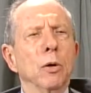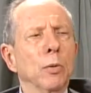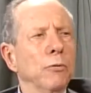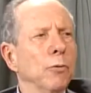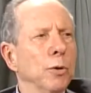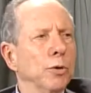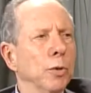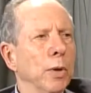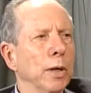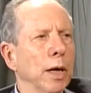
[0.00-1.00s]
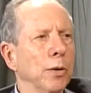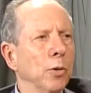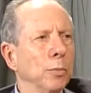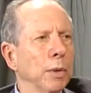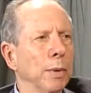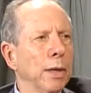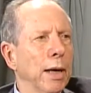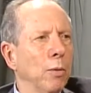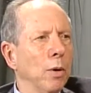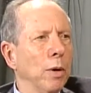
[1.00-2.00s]
we fooled you, we're not normal, but
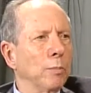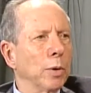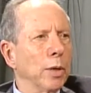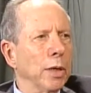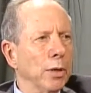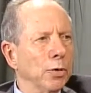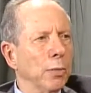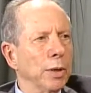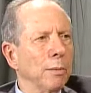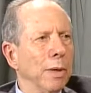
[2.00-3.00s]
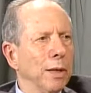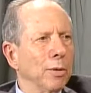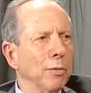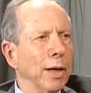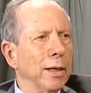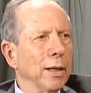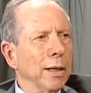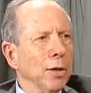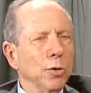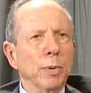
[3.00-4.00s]
now we're employees and we demand the right
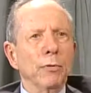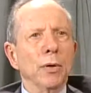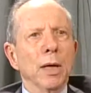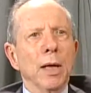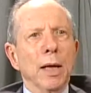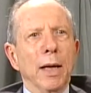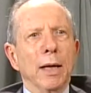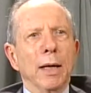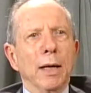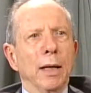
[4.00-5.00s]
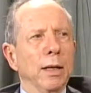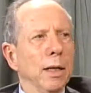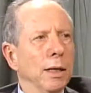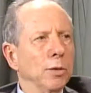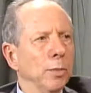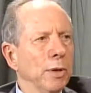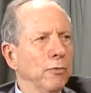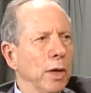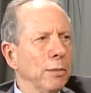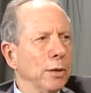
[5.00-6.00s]
to be
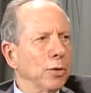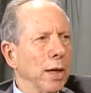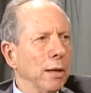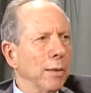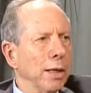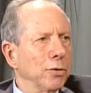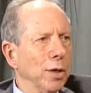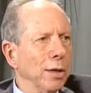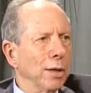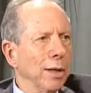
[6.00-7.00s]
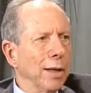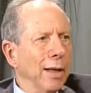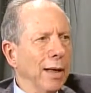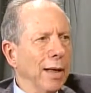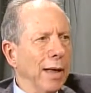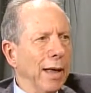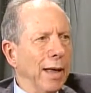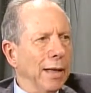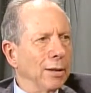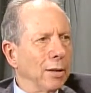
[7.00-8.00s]
flaming sodomites here and